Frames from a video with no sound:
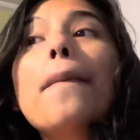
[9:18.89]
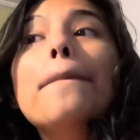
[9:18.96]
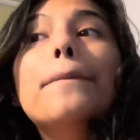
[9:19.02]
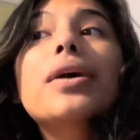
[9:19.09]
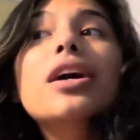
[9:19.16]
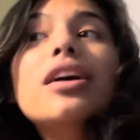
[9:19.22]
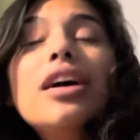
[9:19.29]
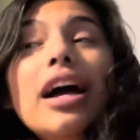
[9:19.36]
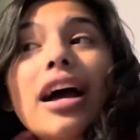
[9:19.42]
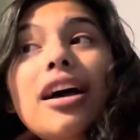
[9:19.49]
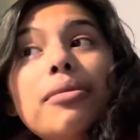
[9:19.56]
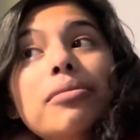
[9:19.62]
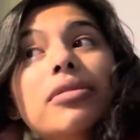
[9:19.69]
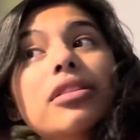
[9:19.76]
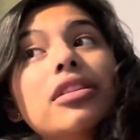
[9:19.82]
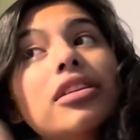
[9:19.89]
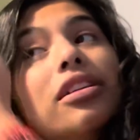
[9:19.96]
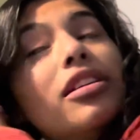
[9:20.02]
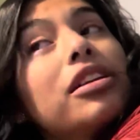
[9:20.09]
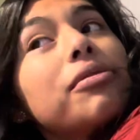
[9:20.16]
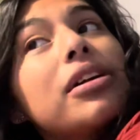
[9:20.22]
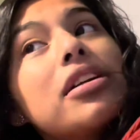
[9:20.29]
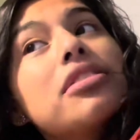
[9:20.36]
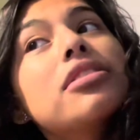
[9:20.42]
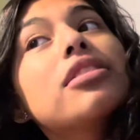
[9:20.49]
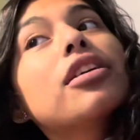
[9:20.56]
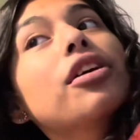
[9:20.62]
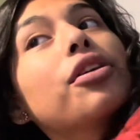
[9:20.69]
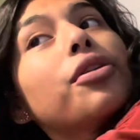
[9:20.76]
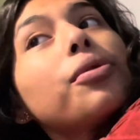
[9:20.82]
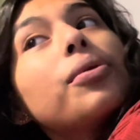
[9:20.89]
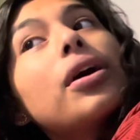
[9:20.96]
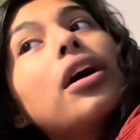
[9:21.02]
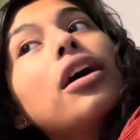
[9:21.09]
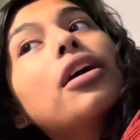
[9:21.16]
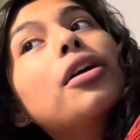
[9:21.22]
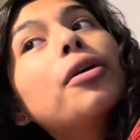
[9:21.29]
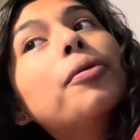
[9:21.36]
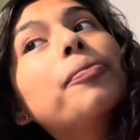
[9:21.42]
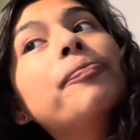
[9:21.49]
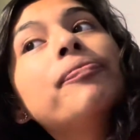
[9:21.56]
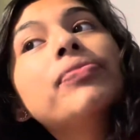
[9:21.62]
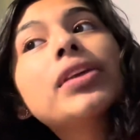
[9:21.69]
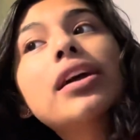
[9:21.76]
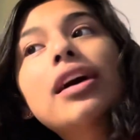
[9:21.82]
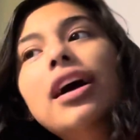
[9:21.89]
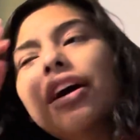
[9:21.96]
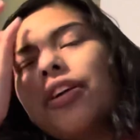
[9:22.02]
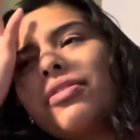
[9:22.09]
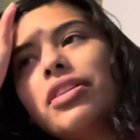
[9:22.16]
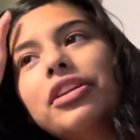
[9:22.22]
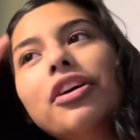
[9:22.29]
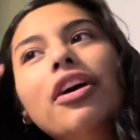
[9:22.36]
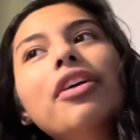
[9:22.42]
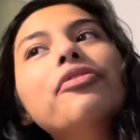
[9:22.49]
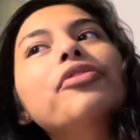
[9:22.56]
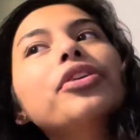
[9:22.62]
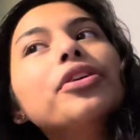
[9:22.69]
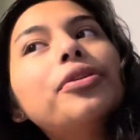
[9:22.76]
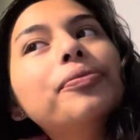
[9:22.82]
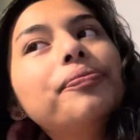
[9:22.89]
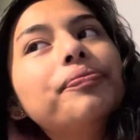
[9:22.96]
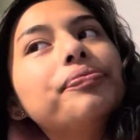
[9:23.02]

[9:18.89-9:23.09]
But I'm literally ready to go. I don't really know how I feel.